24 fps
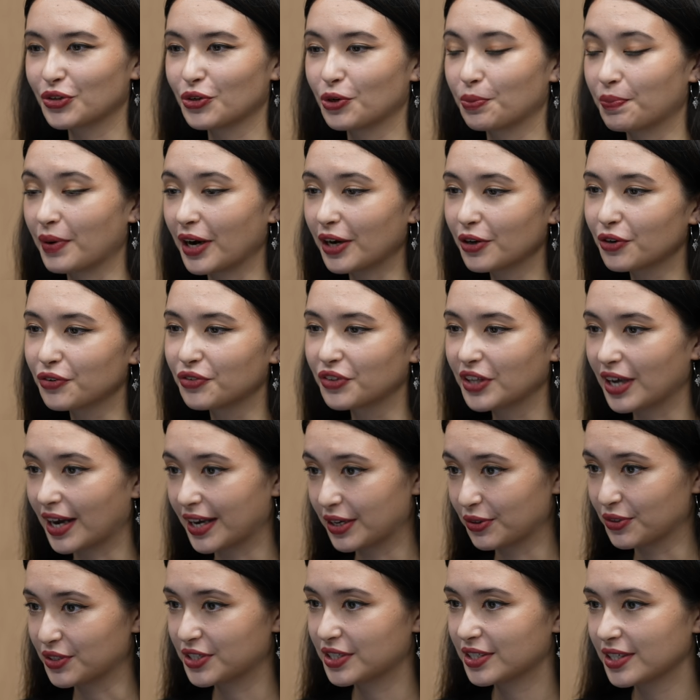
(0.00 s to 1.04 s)
you're part of the
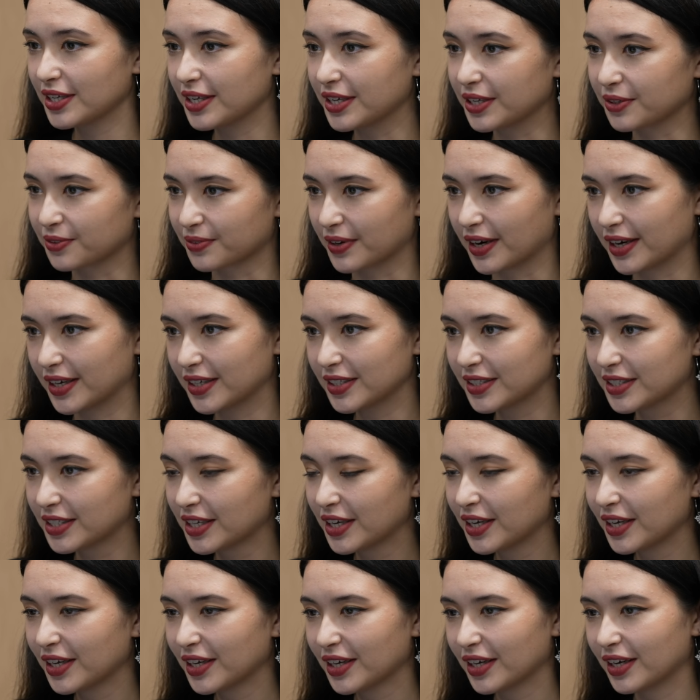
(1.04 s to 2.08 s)
IOC, right?
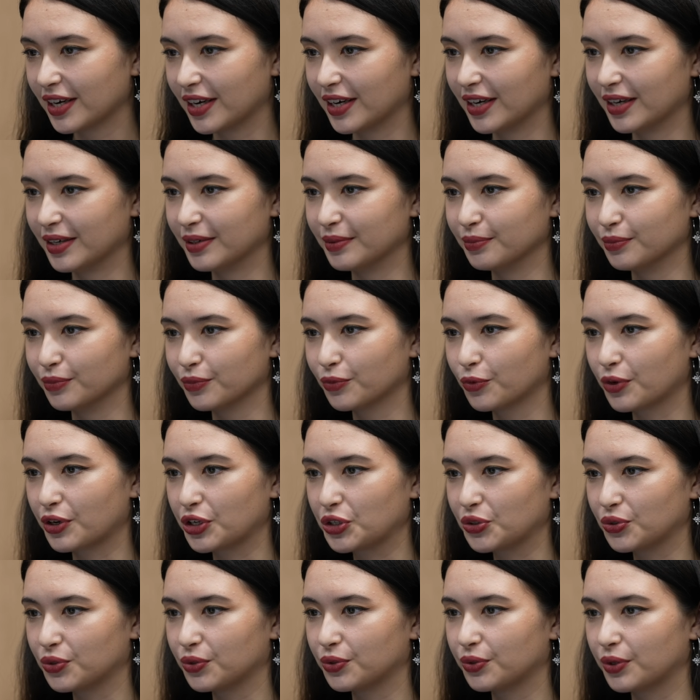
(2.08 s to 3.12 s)
Um, were
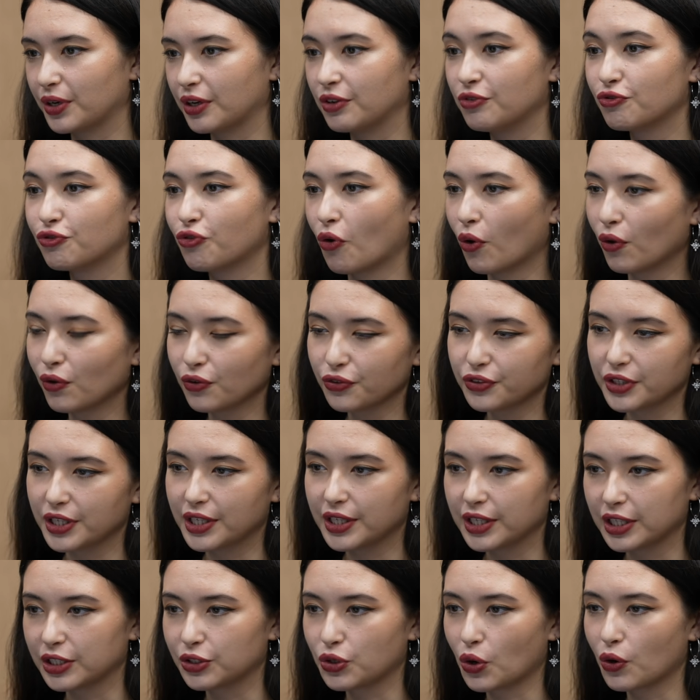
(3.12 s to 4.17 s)
you involved
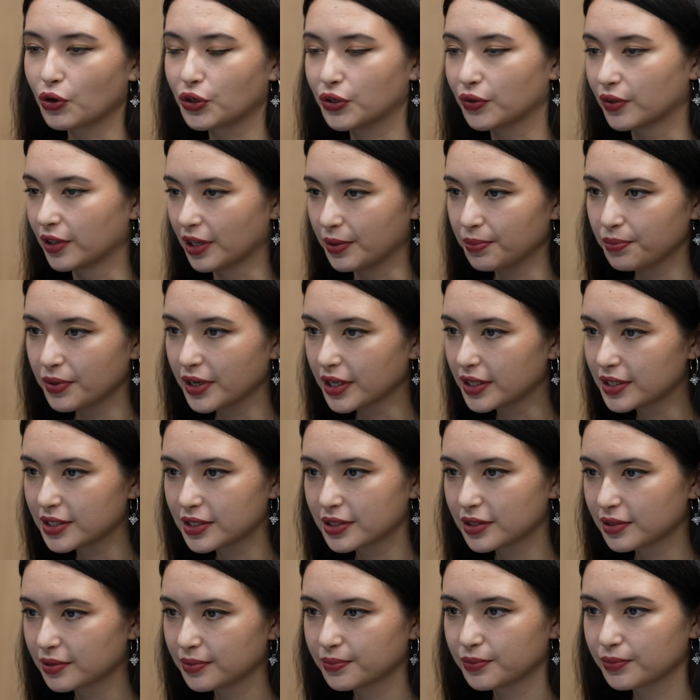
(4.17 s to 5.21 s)
in the Tokyo
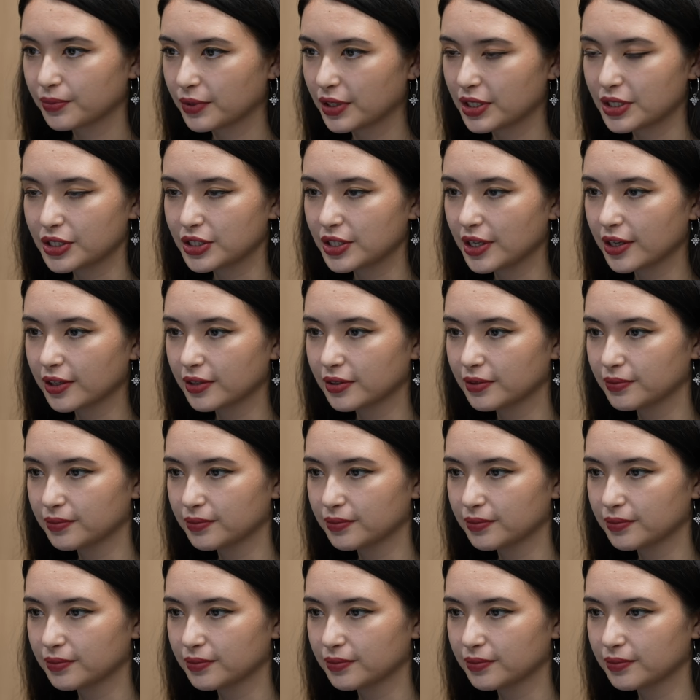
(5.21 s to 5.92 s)
Olympics this year?